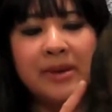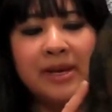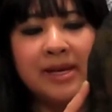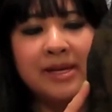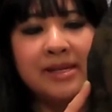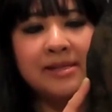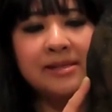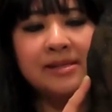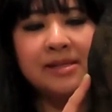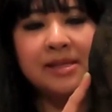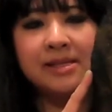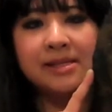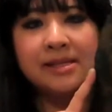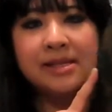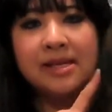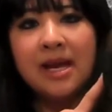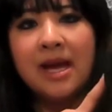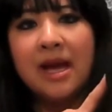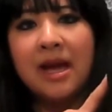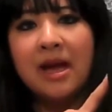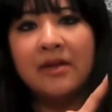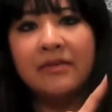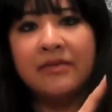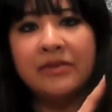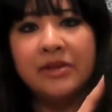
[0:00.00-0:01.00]
and about a six and
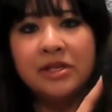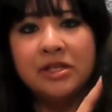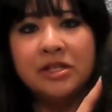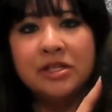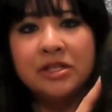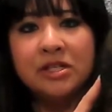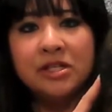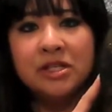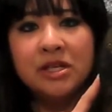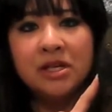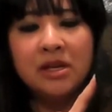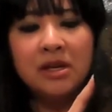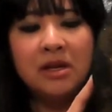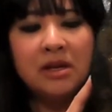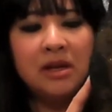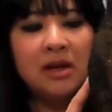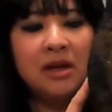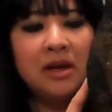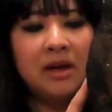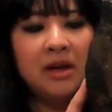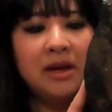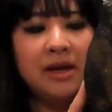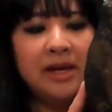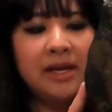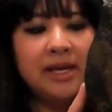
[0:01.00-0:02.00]
a half inch
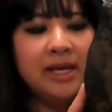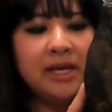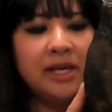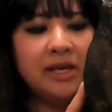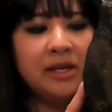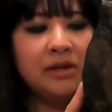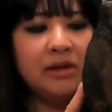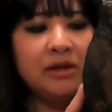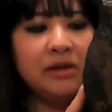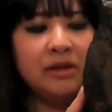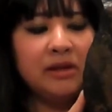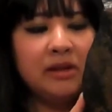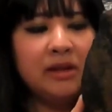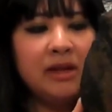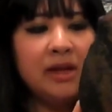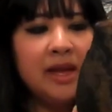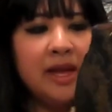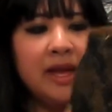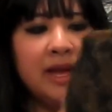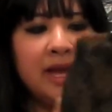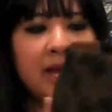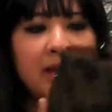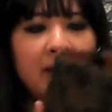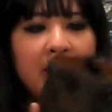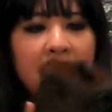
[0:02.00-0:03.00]
a heel
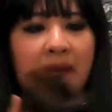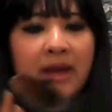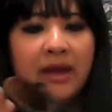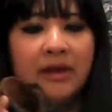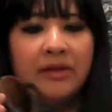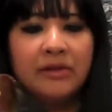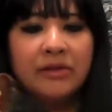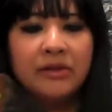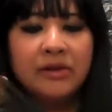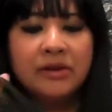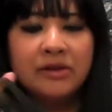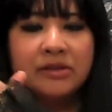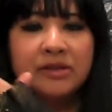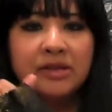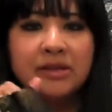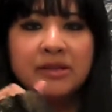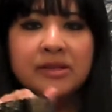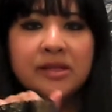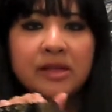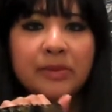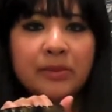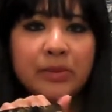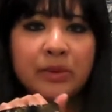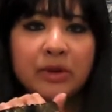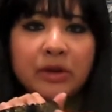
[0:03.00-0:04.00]
and there's a
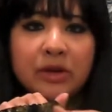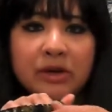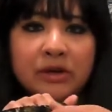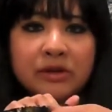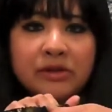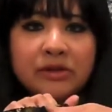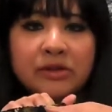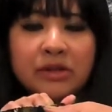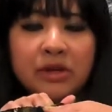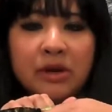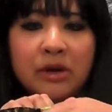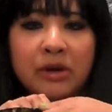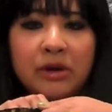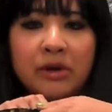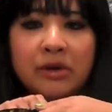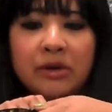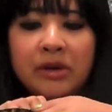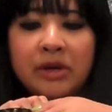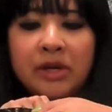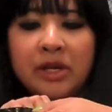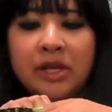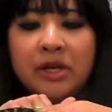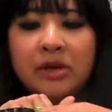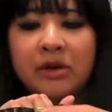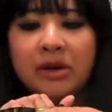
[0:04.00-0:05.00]
zipper so
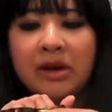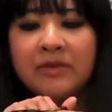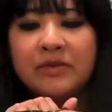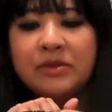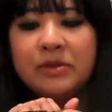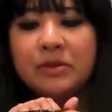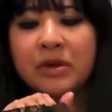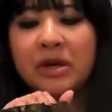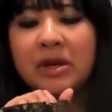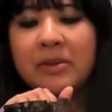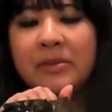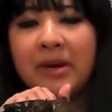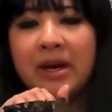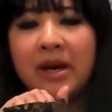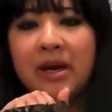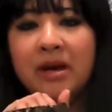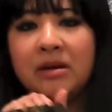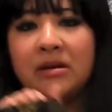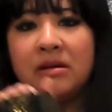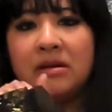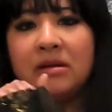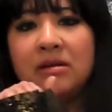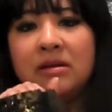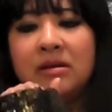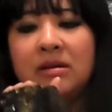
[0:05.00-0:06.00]
you don't have to worry
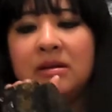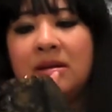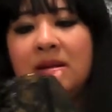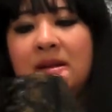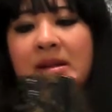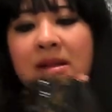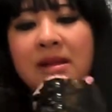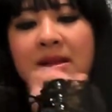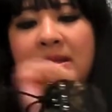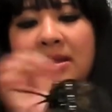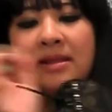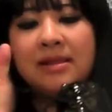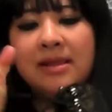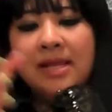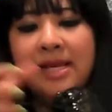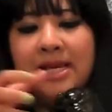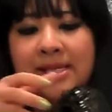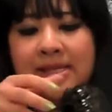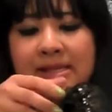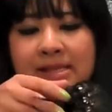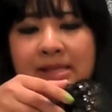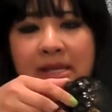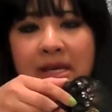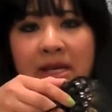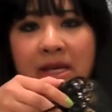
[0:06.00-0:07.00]
about
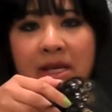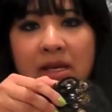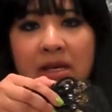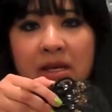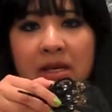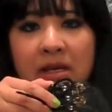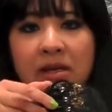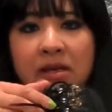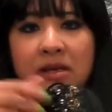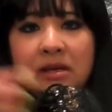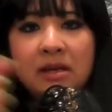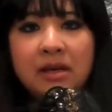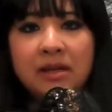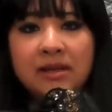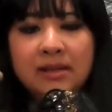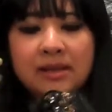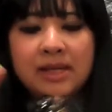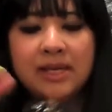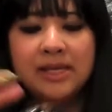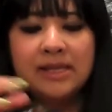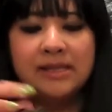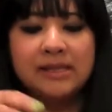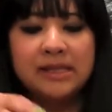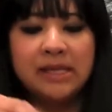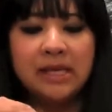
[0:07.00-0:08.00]
lacing and
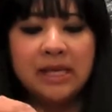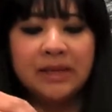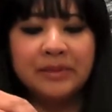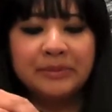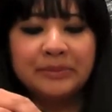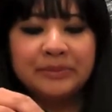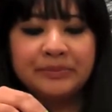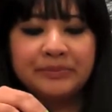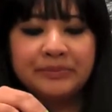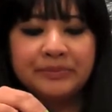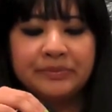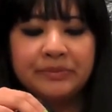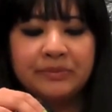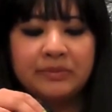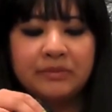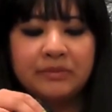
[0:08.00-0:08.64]
unlacing